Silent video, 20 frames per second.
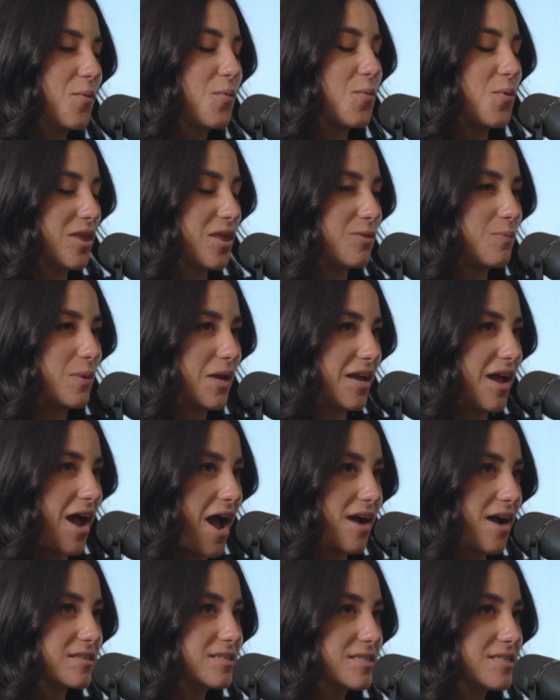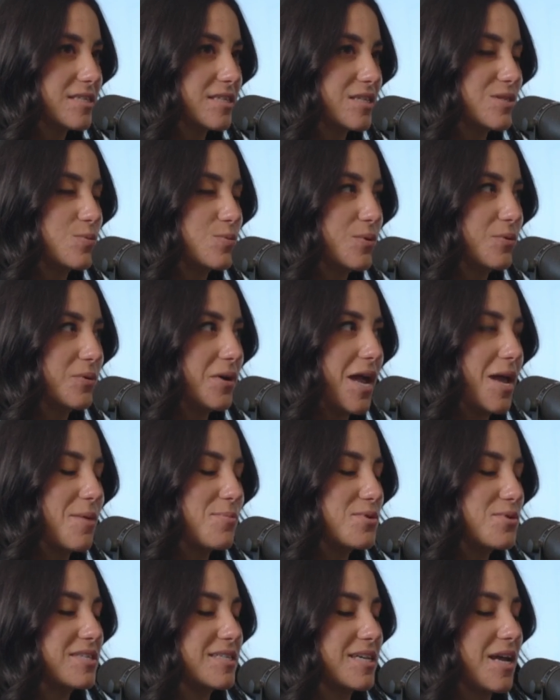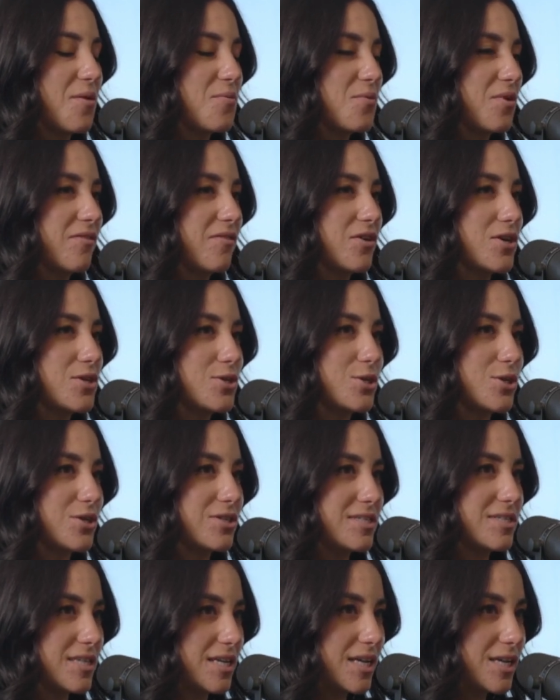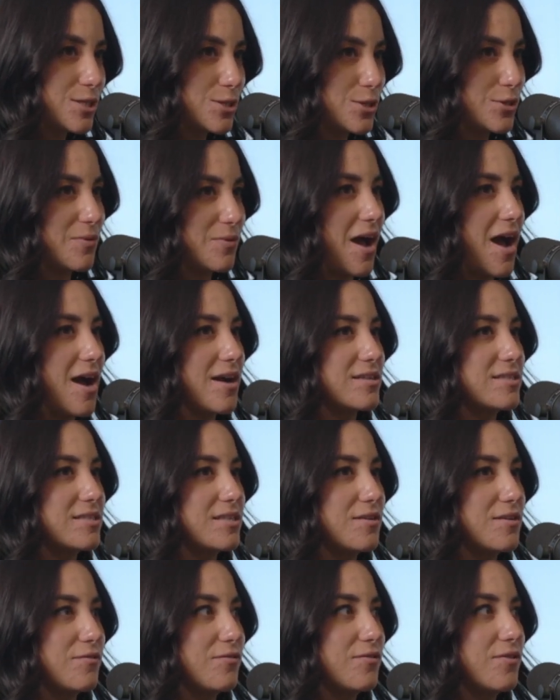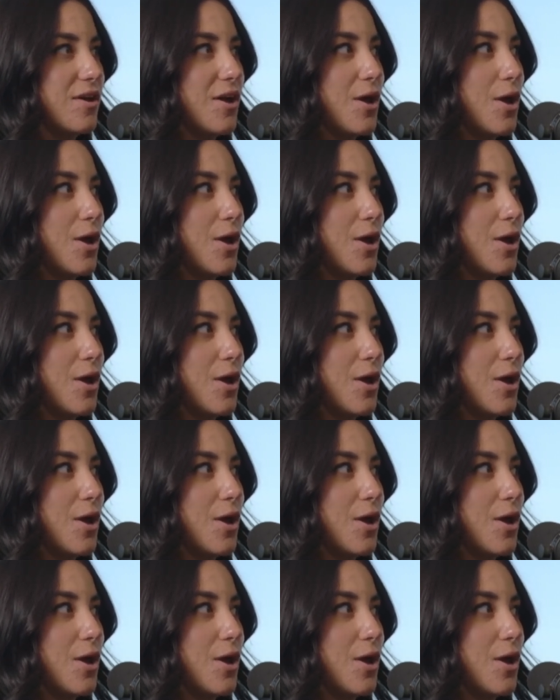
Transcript: with Pink Cactus, because we were able to get one of our shirts into Active